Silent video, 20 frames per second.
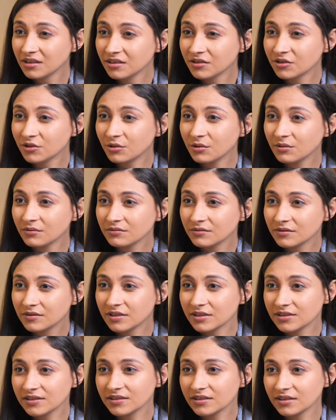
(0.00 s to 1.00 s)

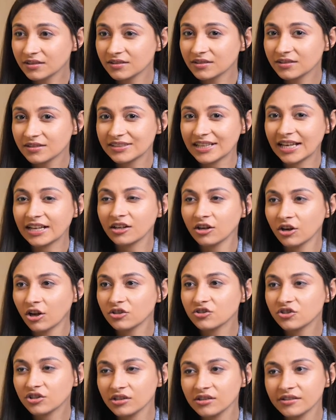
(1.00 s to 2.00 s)
The
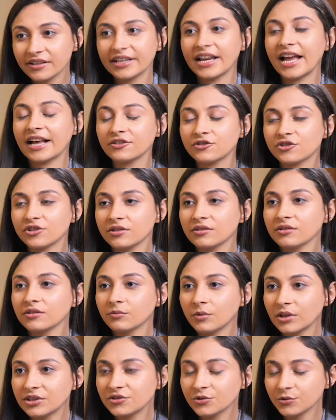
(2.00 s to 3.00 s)
psychological reaction
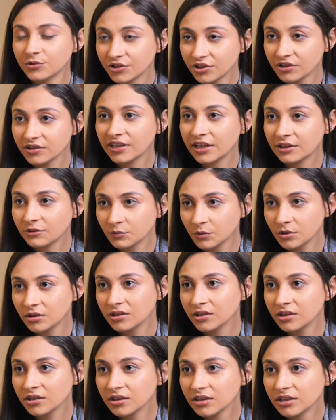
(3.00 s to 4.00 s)
once you hear that
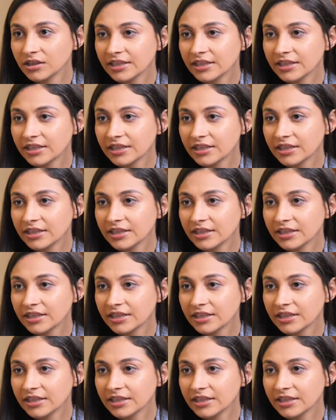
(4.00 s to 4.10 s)
word